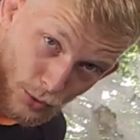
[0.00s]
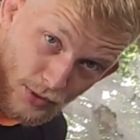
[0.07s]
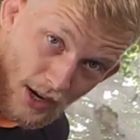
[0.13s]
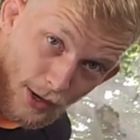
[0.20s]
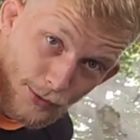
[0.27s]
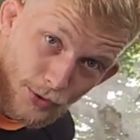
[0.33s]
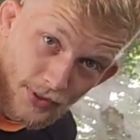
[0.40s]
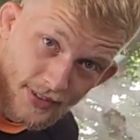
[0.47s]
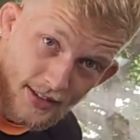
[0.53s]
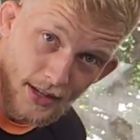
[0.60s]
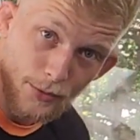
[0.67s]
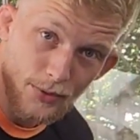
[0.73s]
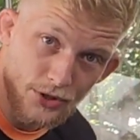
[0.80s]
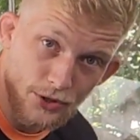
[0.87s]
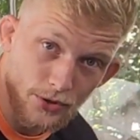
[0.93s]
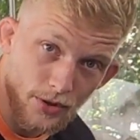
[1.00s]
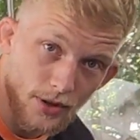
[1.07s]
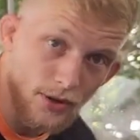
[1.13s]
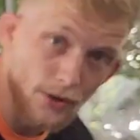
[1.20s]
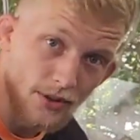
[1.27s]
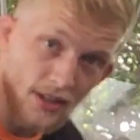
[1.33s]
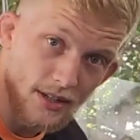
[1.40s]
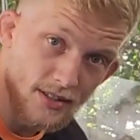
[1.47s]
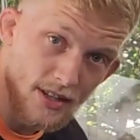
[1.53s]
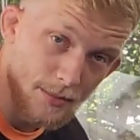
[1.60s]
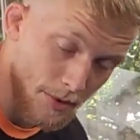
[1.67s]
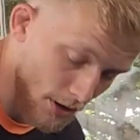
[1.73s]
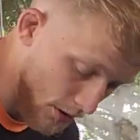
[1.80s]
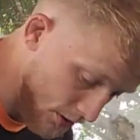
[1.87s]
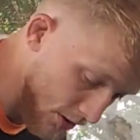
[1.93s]
to counter-attack with your own
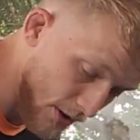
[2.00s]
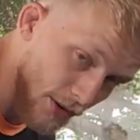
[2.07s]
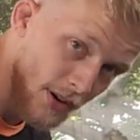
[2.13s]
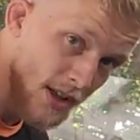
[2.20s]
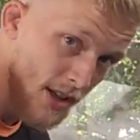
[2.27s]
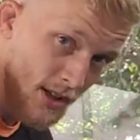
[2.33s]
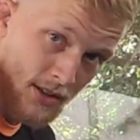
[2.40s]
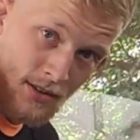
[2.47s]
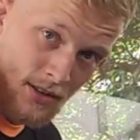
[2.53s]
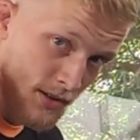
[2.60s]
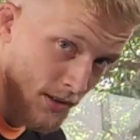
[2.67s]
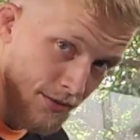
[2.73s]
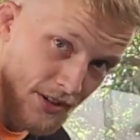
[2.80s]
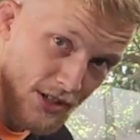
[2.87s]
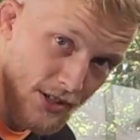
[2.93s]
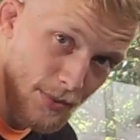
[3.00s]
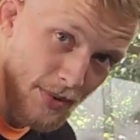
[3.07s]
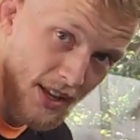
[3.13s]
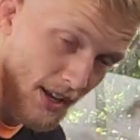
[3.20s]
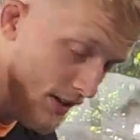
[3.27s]
Estima lock. So finishing